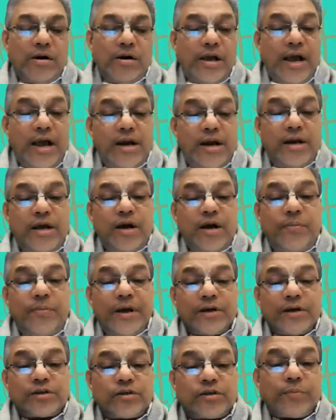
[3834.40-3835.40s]
and he
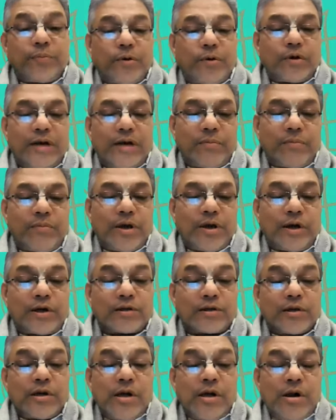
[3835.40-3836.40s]
appears to protect
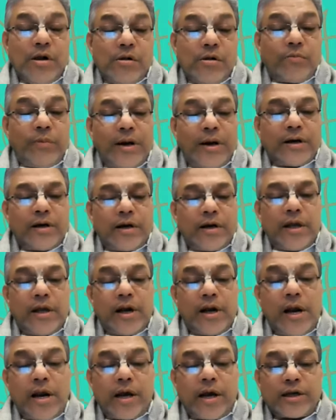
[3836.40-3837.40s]
because when
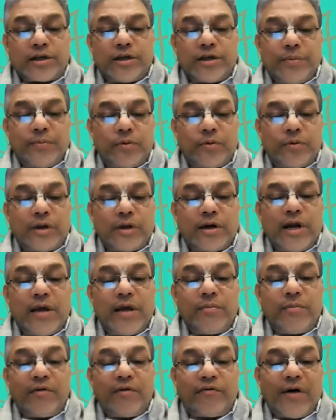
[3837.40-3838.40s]
hiranyakashipu the
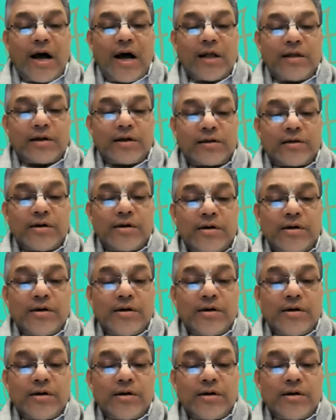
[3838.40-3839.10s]
demon father